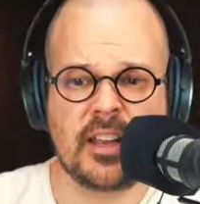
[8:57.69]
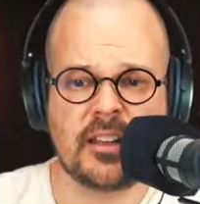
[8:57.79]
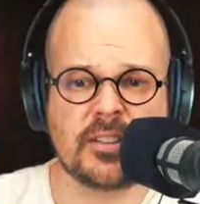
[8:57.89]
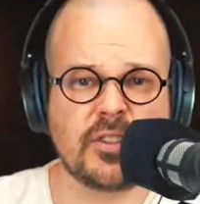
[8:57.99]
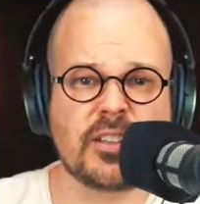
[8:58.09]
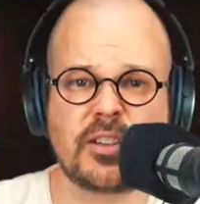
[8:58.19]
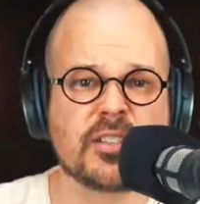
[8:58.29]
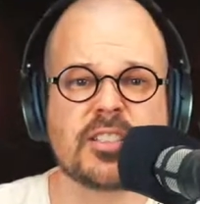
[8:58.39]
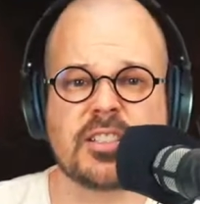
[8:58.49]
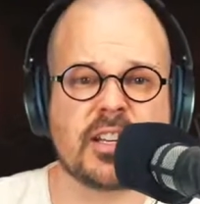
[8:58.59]
It's not
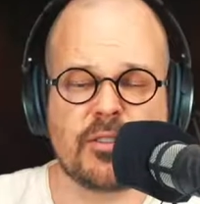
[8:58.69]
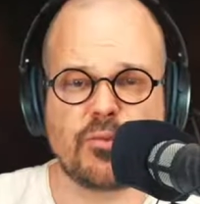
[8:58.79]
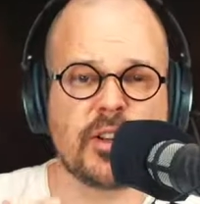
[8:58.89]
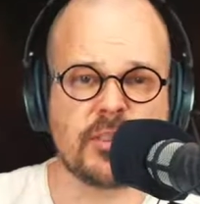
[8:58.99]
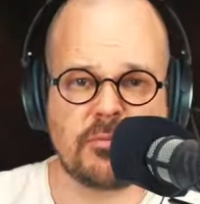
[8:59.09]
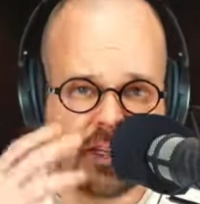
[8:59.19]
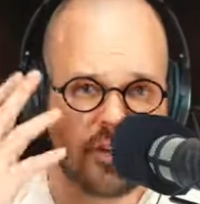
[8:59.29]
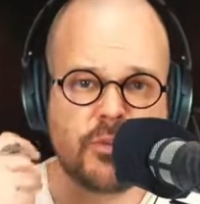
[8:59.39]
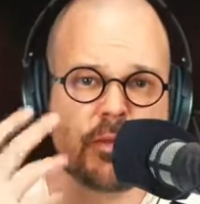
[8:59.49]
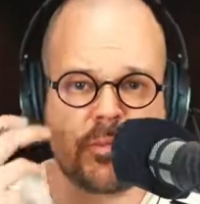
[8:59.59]
just sit and watch me
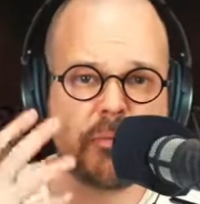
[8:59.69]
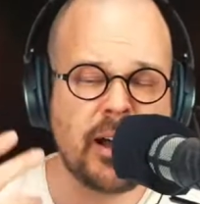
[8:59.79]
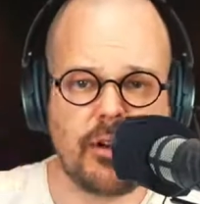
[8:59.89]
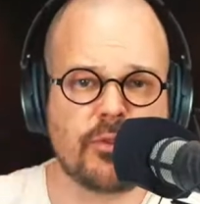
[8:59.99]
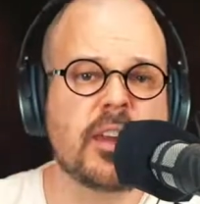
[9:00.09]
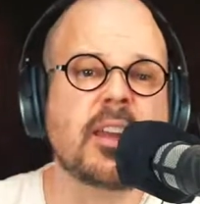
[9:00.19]
open my mouth.